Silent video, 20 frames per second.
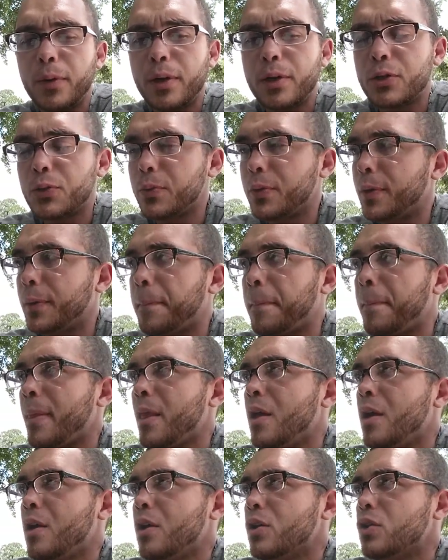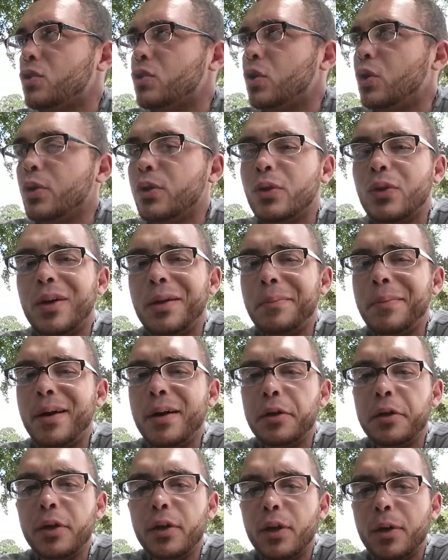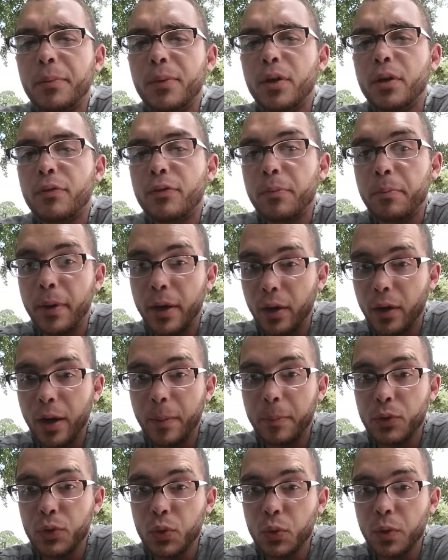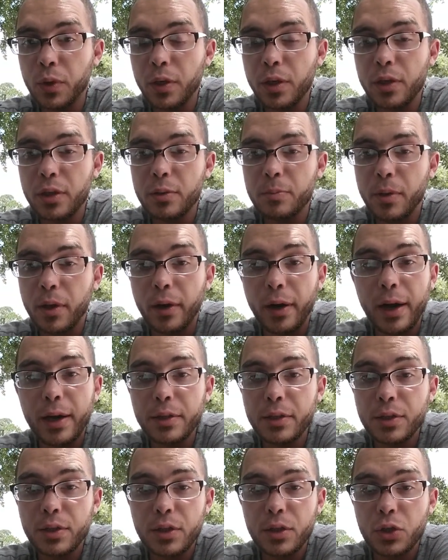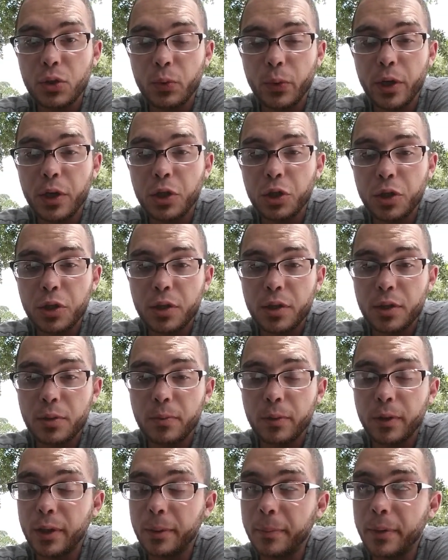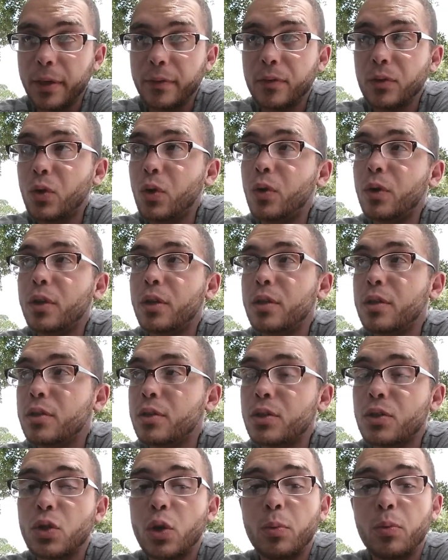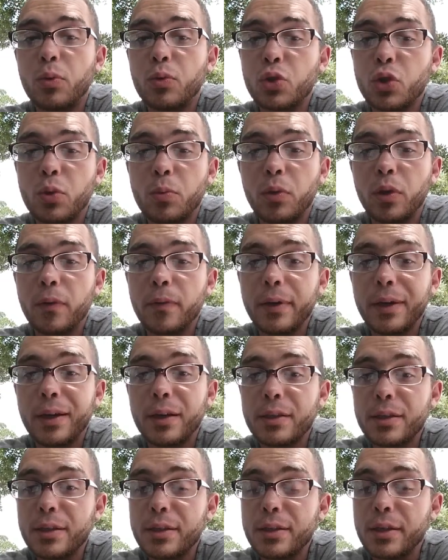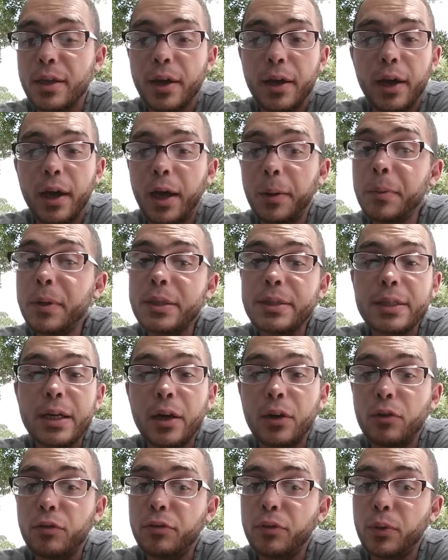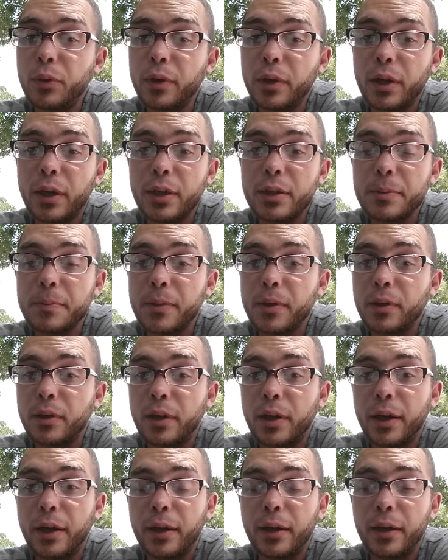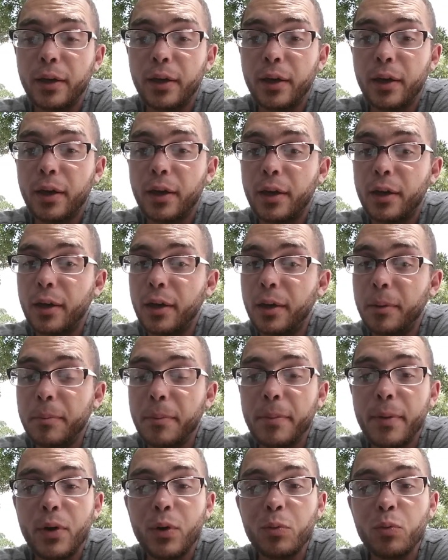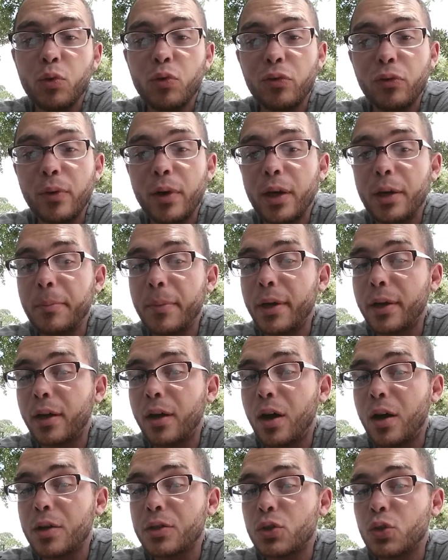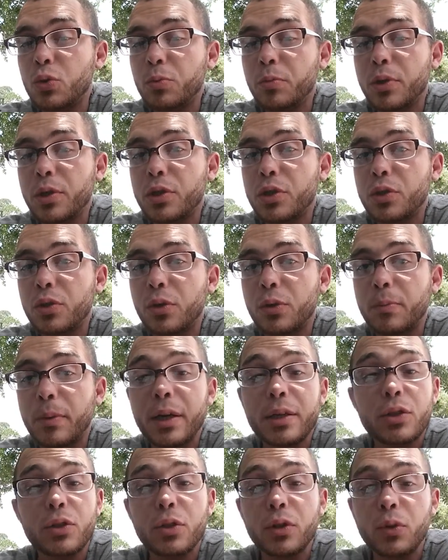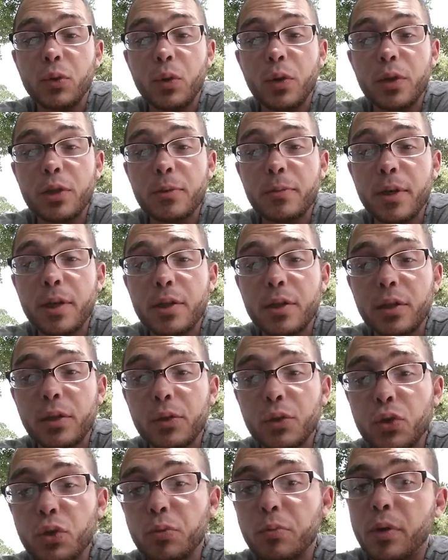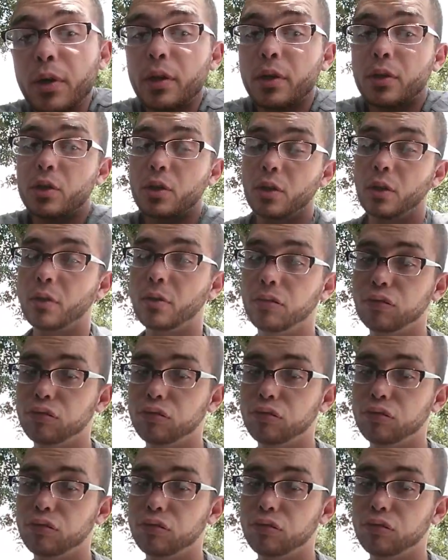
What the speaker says: else going on? So I'm out here. I'm looking for better opportunities, better housing situations. But I'm gonna have to go to these sober living houses. I'm getting tired of Florida, guys. I'm not gonna lie. I'm gonna move around. I might have caused too much. I might have stirred the hornet's nest a little too much.